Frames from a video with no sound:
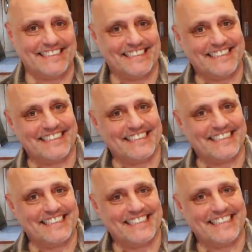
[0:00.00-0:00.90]

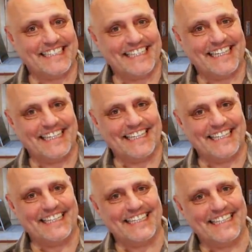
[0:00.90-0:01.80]

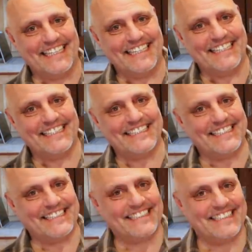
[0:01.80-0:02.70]

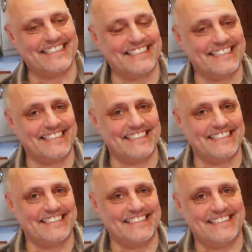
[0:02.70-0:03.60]

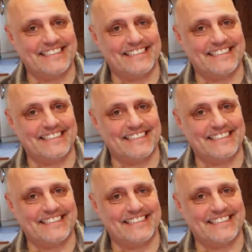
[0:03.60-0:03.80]
The person shown says nothing.